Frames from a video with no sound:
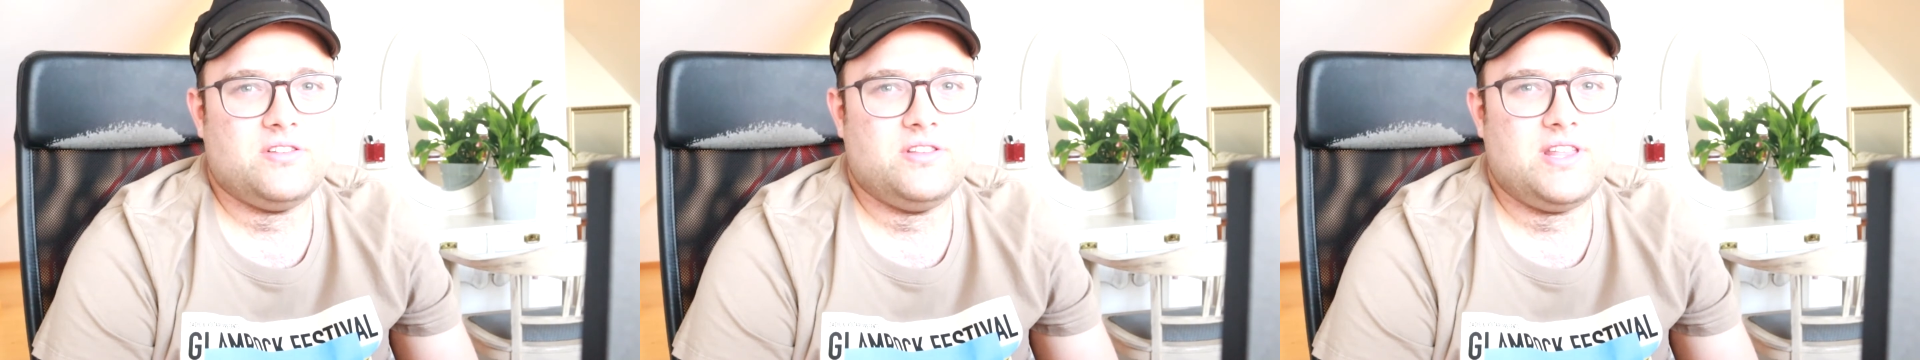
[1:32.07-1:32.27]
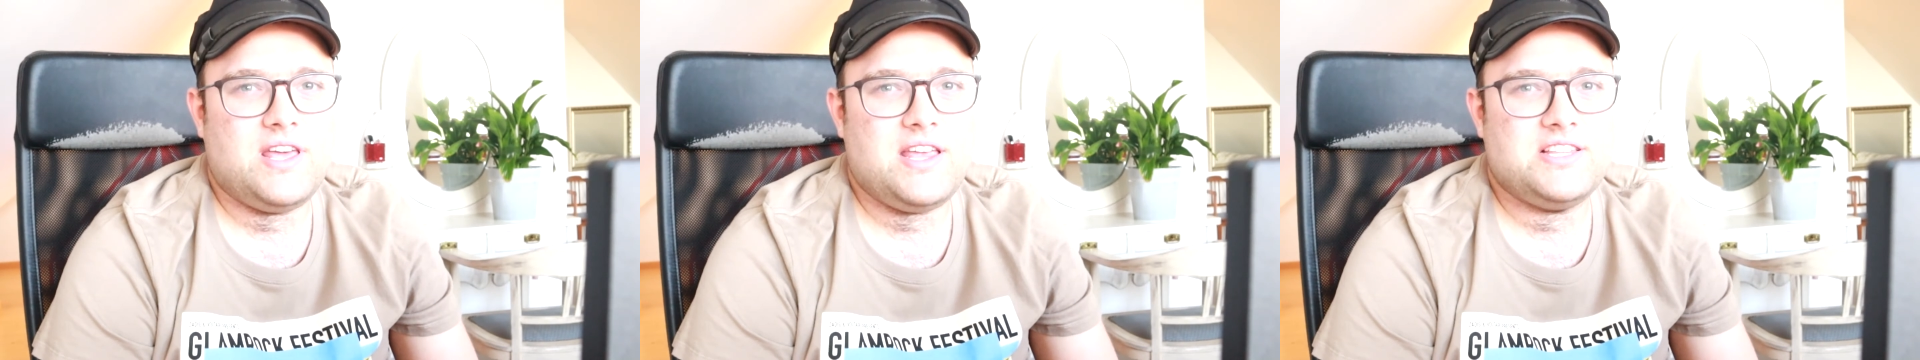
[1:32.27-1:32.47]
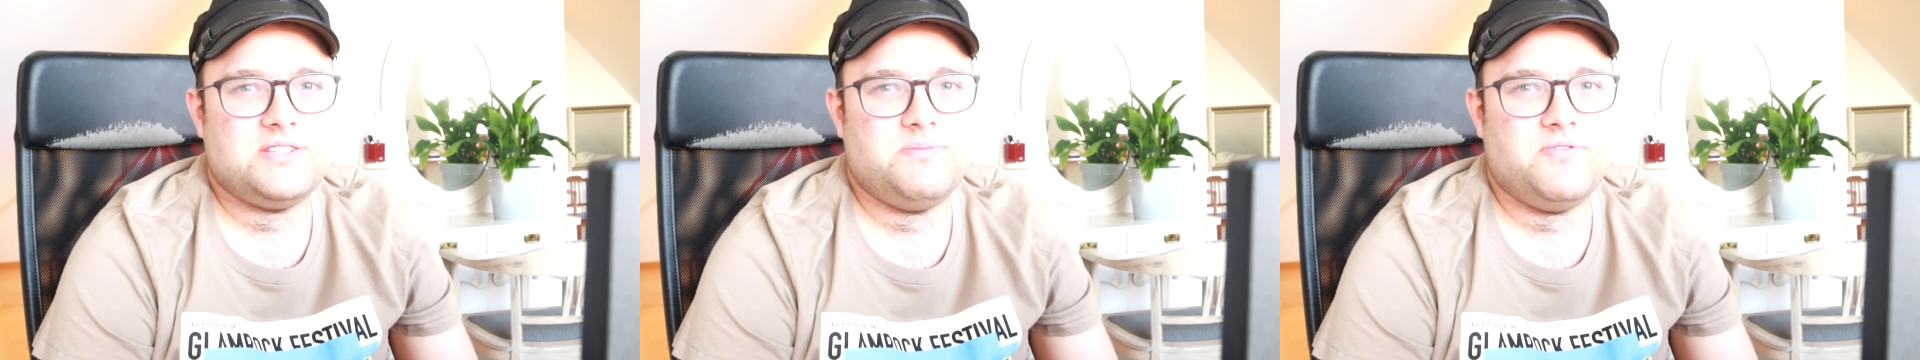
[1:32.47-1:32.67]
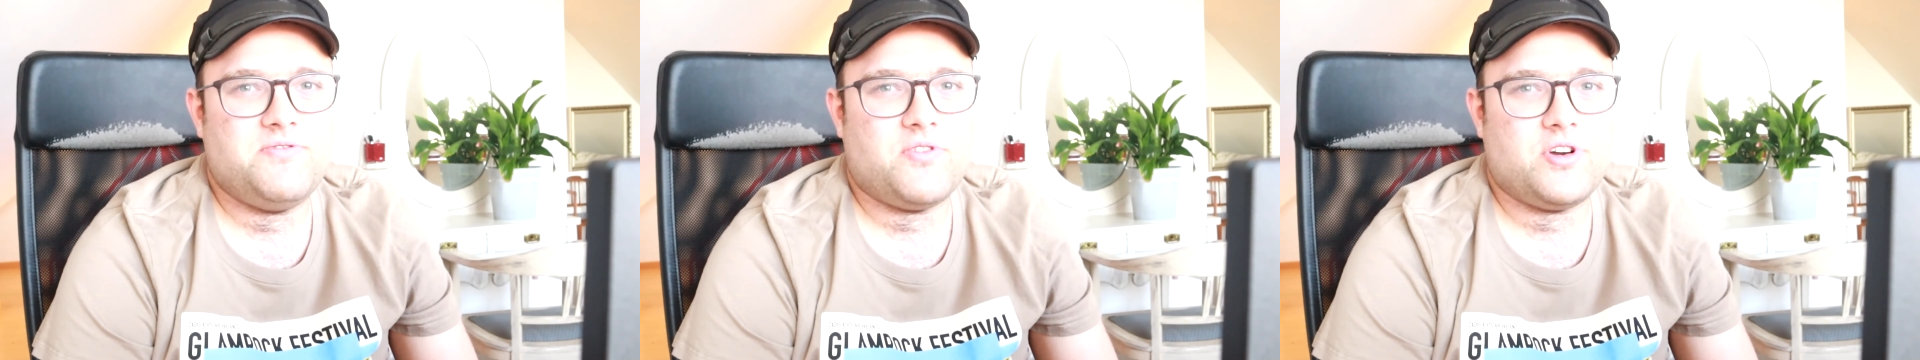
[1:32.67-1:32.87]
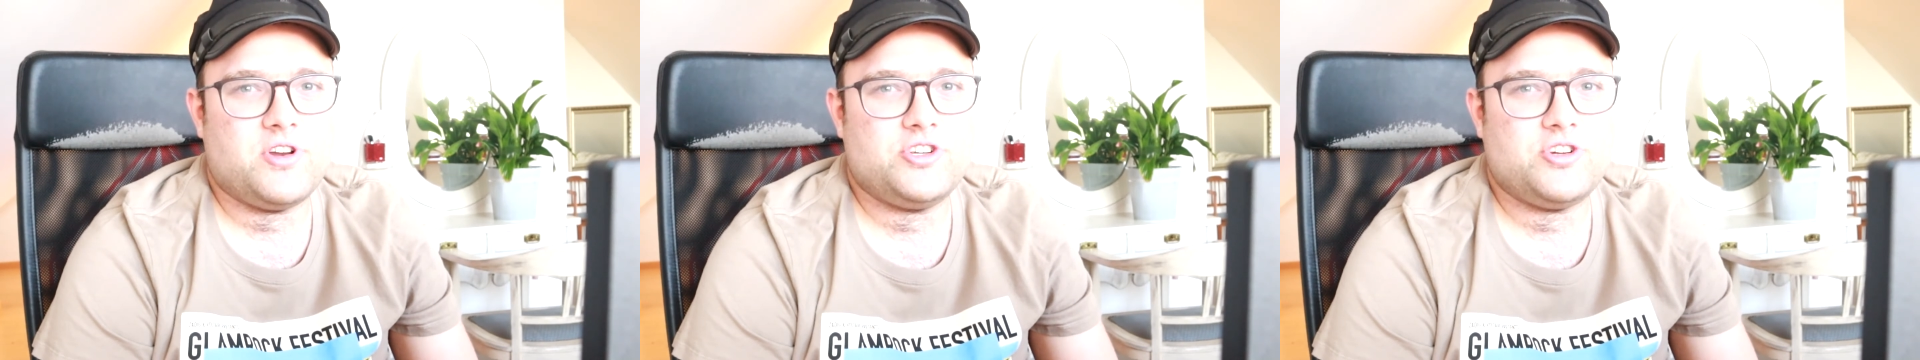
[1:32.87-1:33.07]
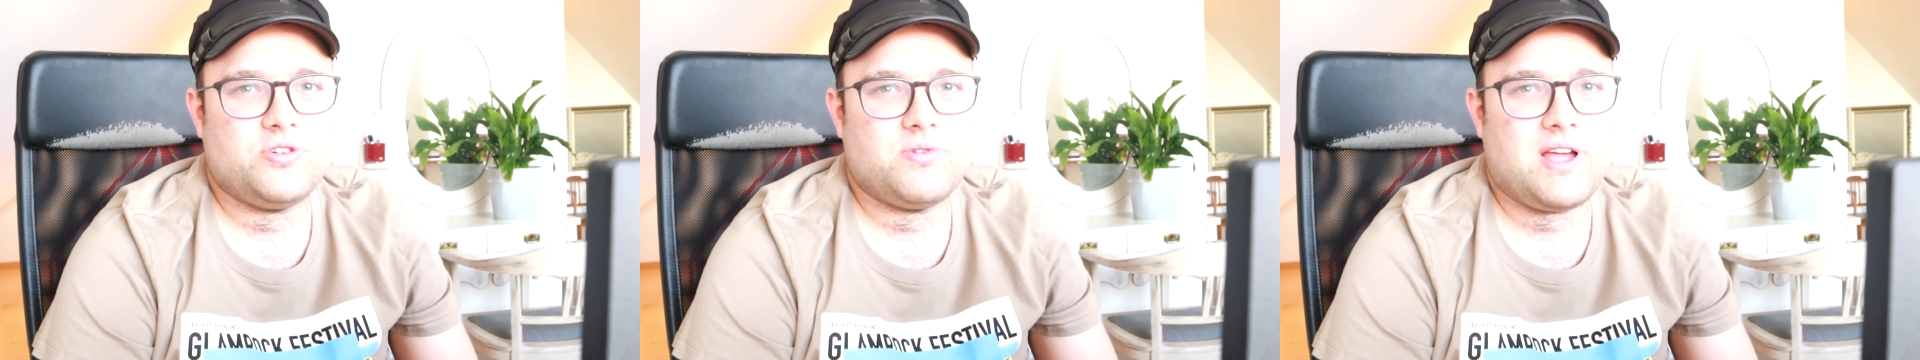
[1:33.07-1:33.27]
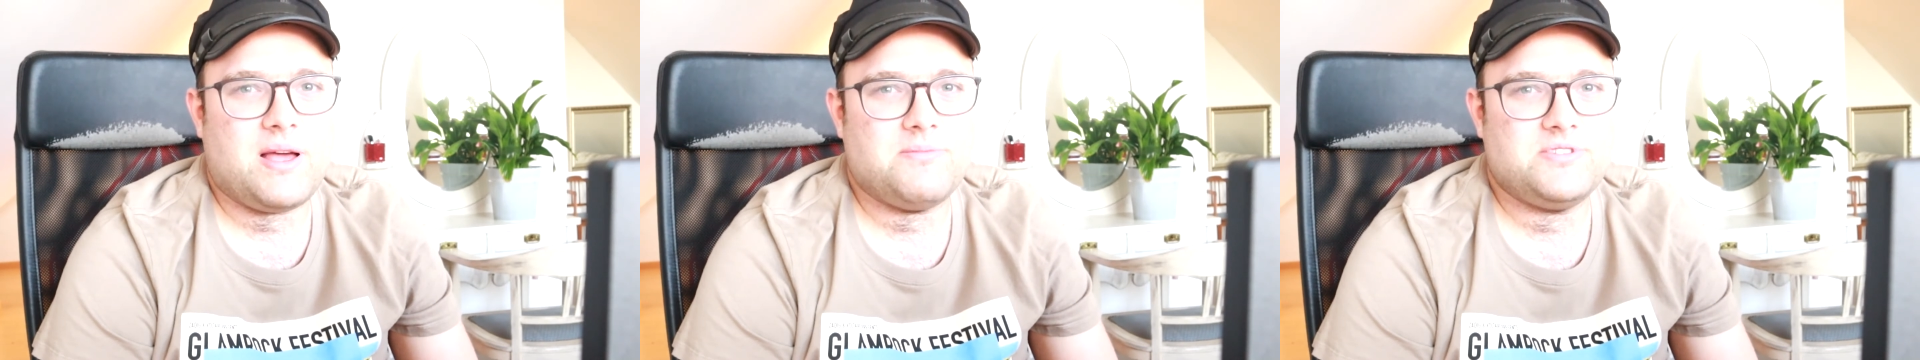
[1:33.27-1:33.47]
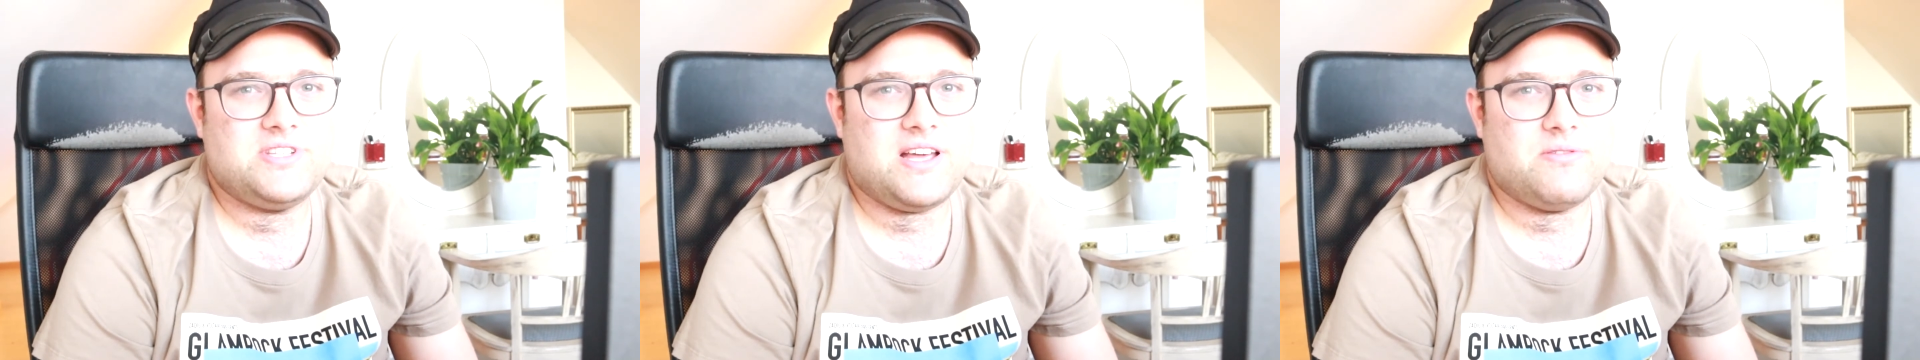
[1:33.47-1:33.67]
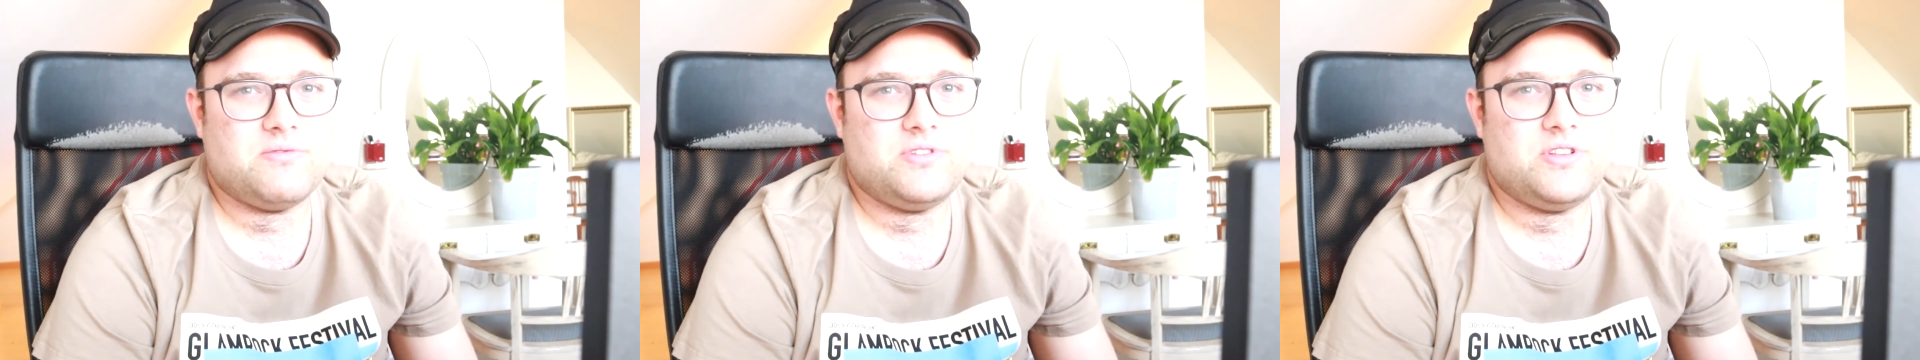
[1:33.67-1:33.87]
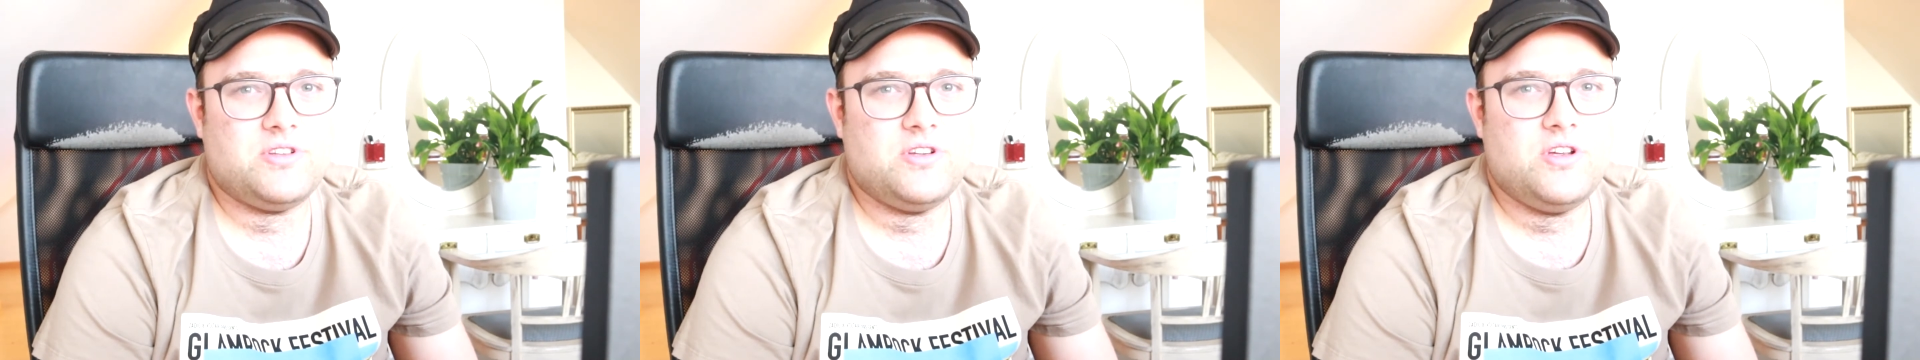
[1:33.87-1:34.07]
days before the show comes
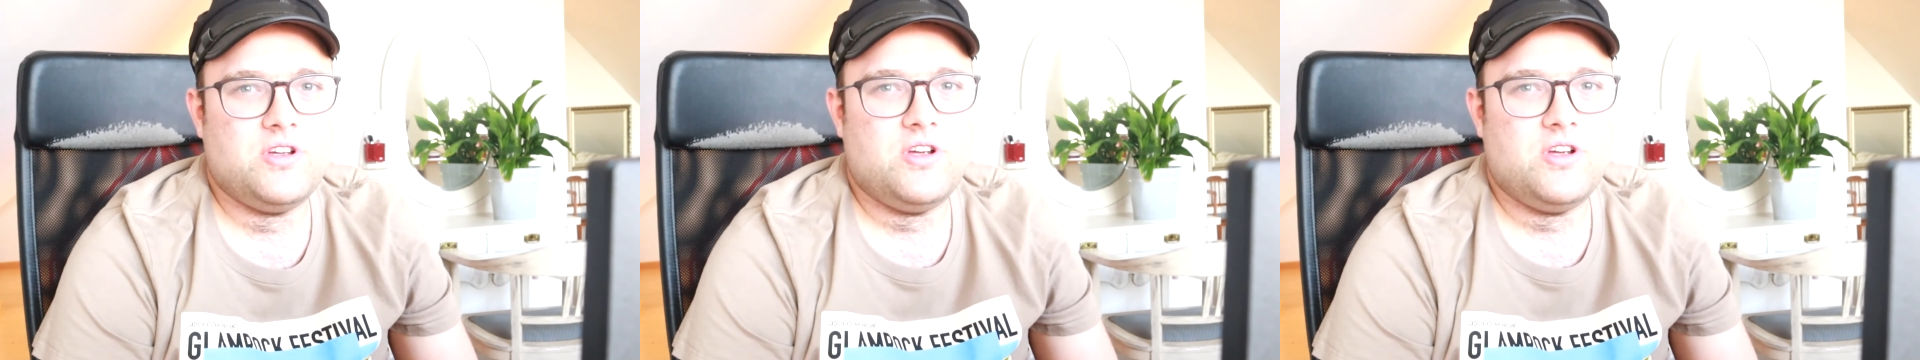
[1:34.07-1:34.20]
out.